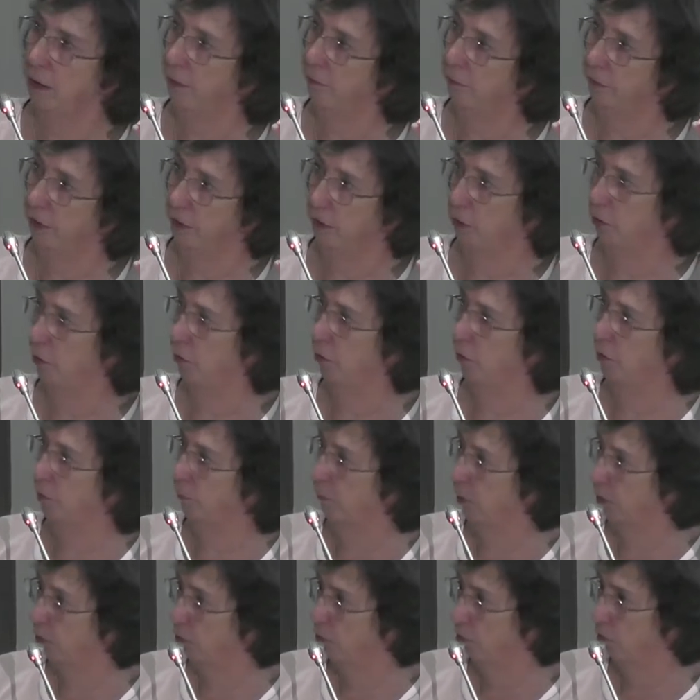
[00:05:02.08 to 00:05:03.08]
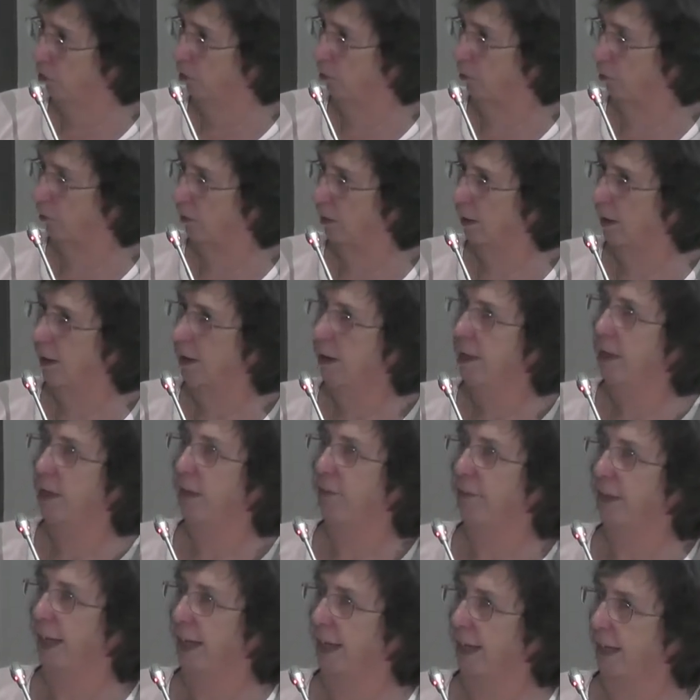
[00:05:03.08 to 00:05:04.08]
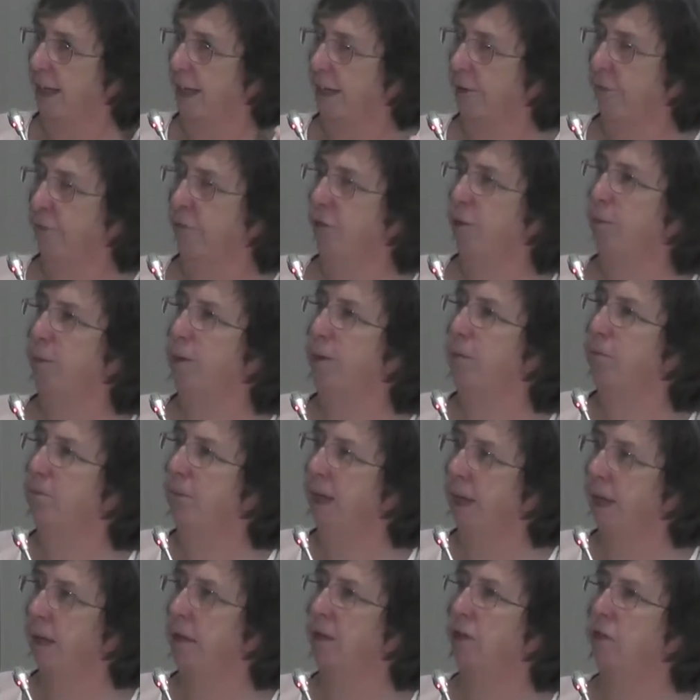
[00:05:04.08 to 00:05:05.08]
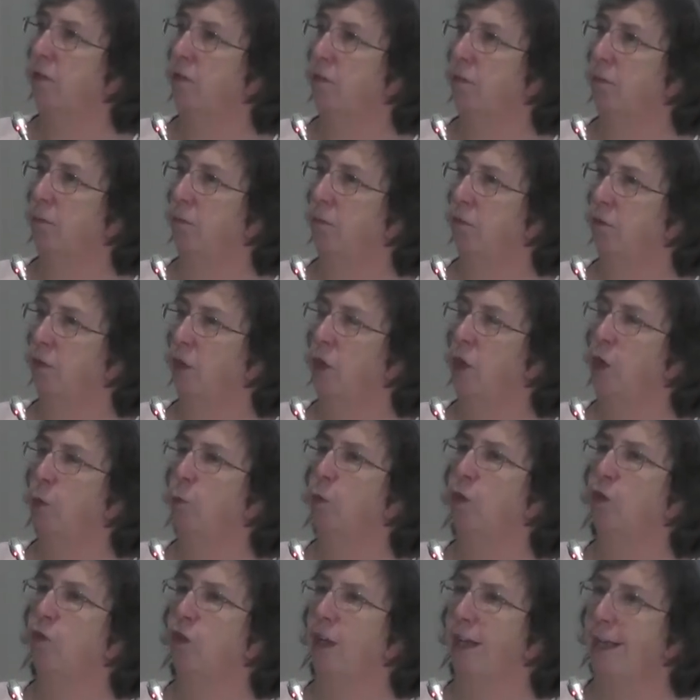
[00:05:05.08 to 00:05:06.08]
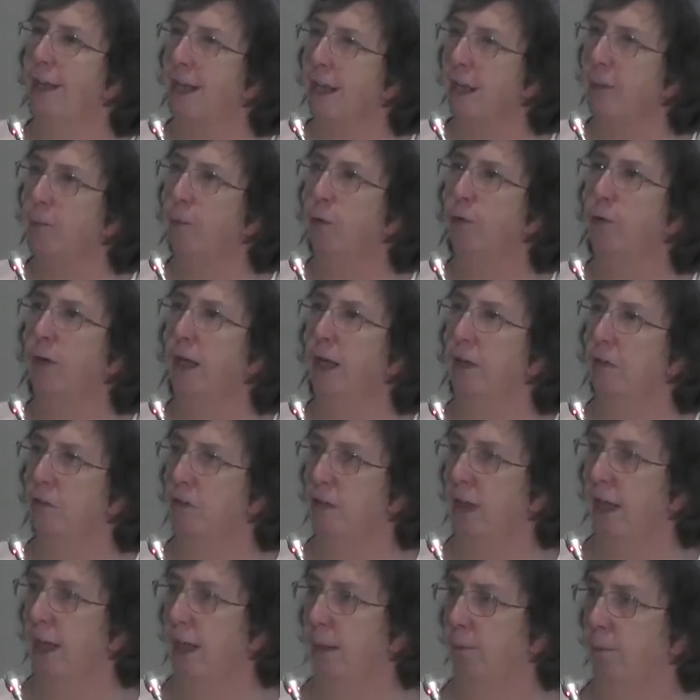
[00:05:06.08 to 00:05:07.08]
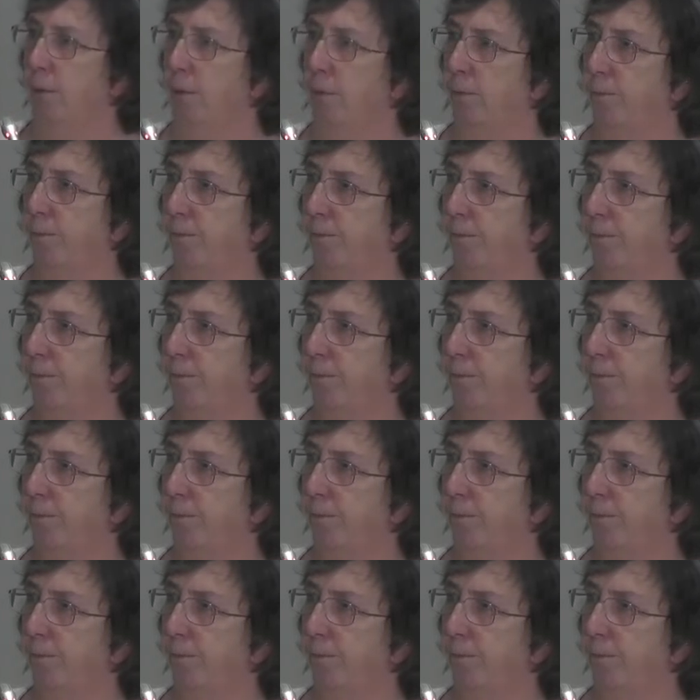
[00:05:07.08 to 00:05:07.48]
in the economy too, there have to be mechanisms which enable that to happen.